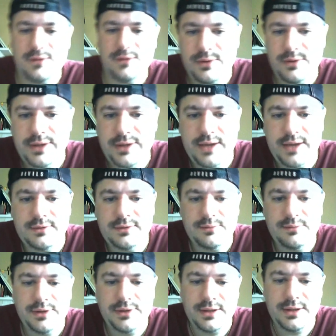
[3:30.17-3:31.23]
going down
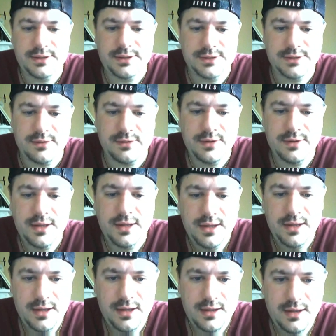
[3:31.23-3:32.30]
completely. So,
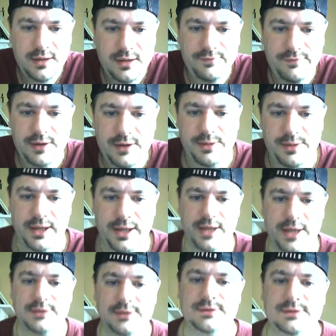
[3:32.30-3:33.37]
if anybody
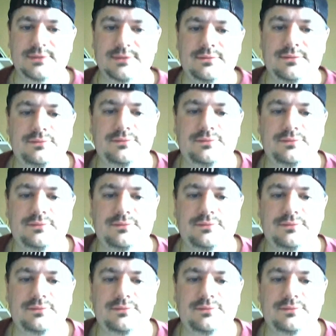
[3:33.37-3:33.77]
has